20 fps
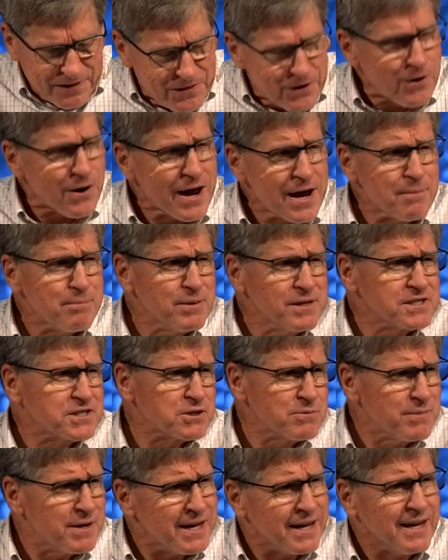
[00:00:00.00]
there had been
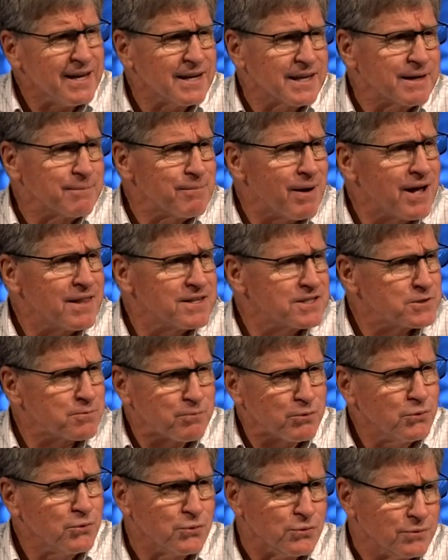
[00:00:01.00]
some healing by this
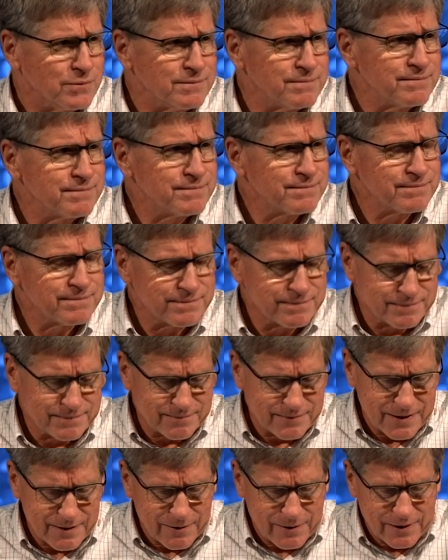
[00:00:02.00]
pool.
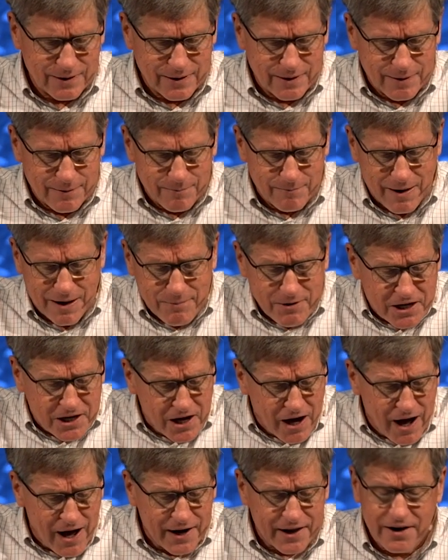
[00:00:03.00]
Maybe
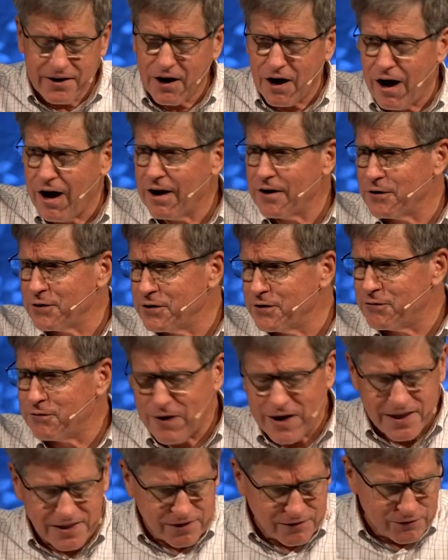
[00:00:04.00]
God had honored the
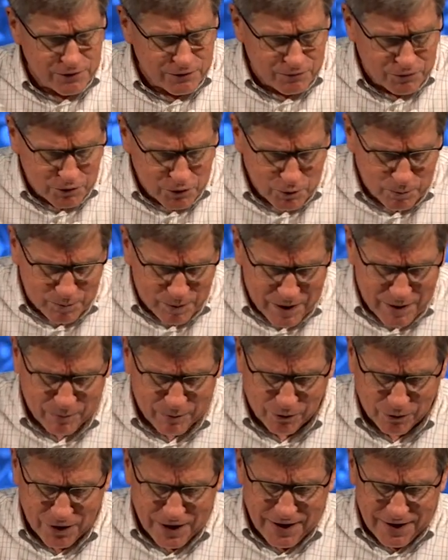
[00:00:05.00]
faith of a few
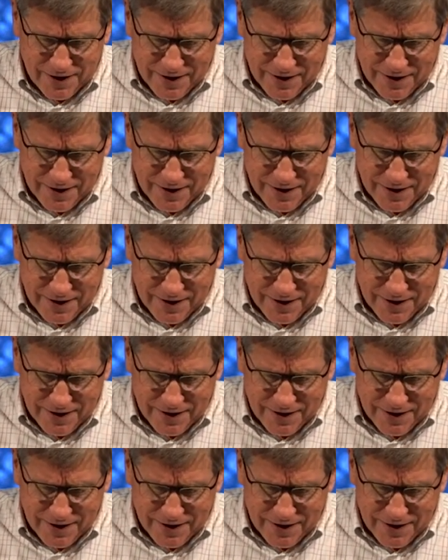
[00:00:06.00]
people